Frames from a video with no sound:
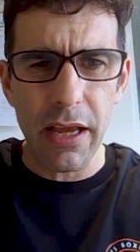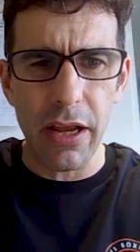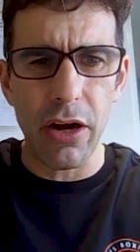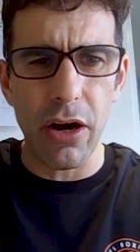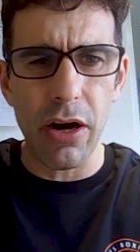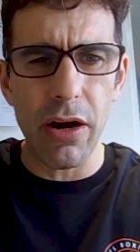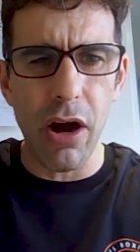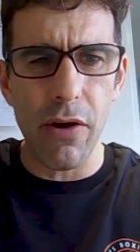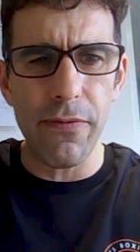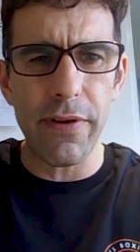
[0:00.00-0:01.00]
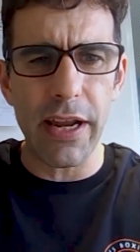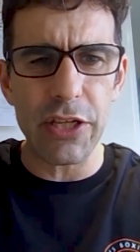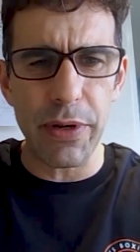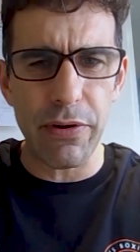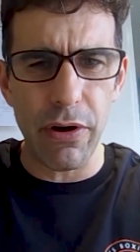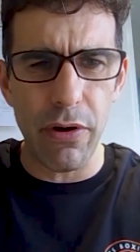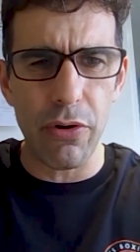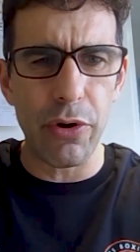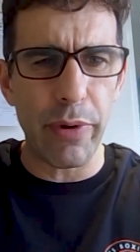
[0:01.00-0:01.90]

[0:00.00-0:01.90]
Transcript: You know, often as we grow older,